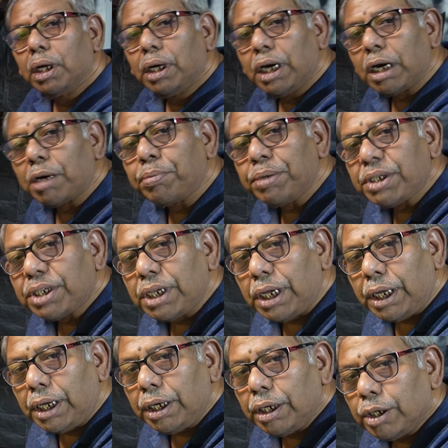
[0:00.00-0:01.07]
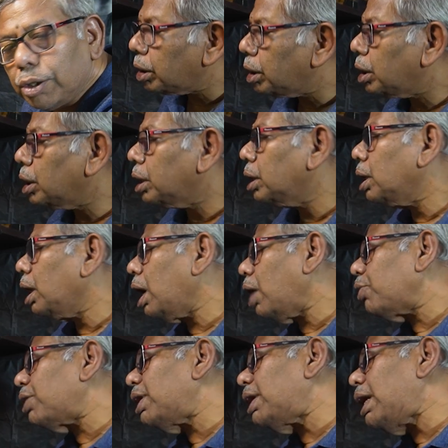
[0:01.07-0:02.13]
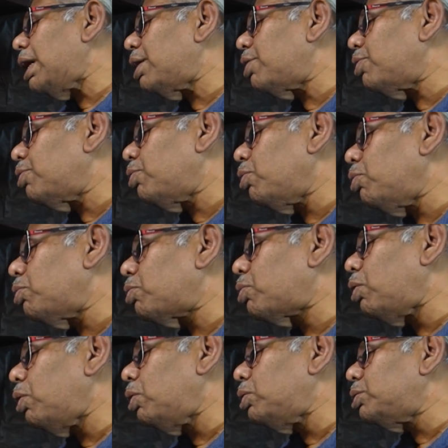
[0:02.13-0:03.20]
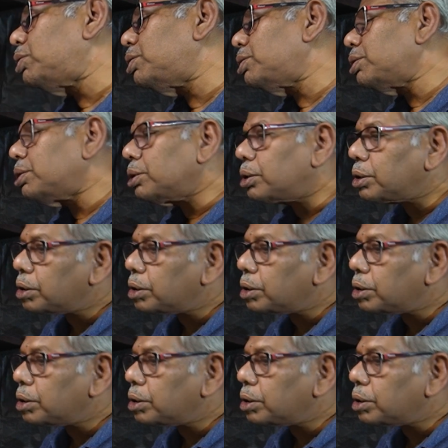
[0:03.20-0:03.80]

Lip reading: Let me see how can I go close.